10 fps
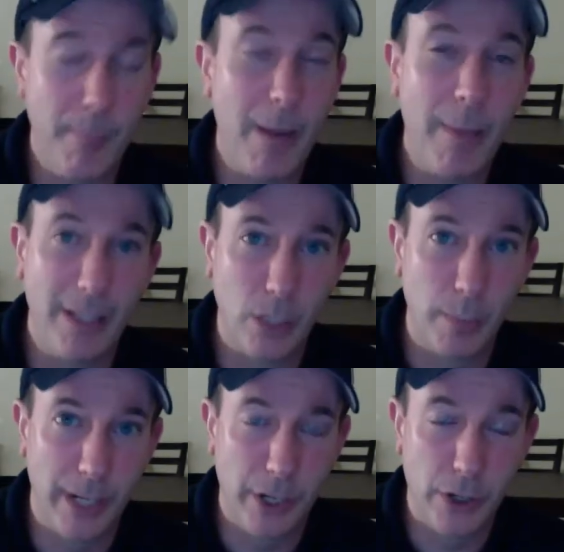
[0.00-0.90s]
Maybe a little
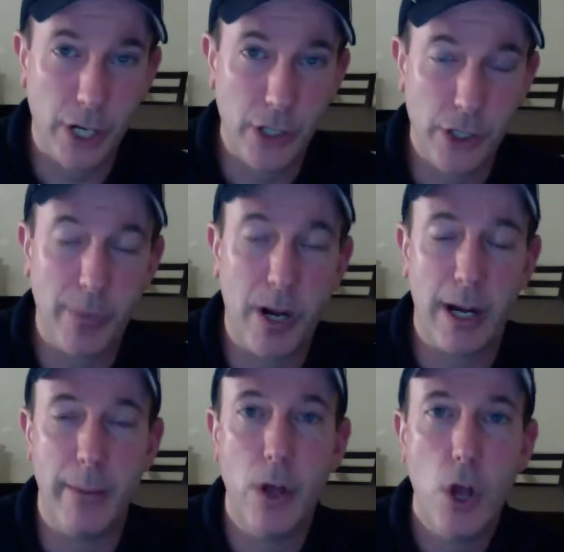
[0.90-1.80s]
bit. You touched upon
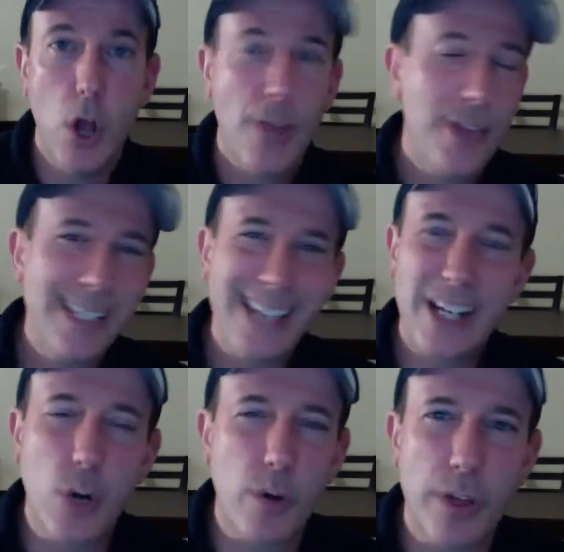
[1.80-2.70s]
him. This guy's
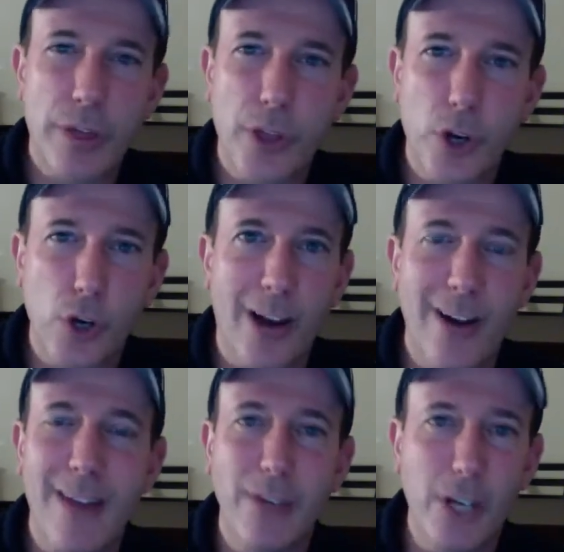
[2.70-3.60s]
going in the 3rd round of
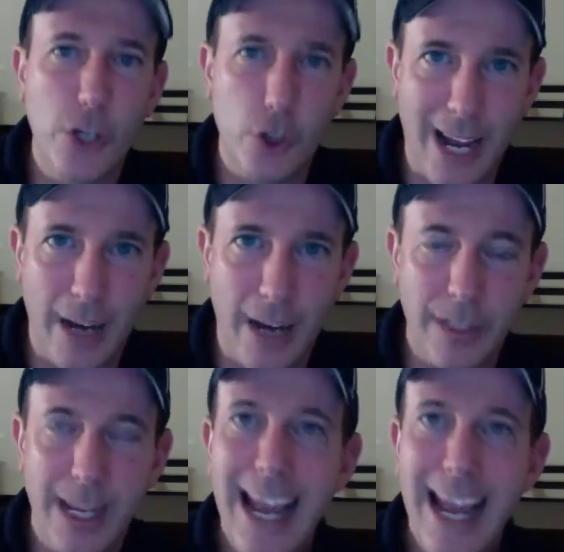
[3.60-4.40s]
every draft.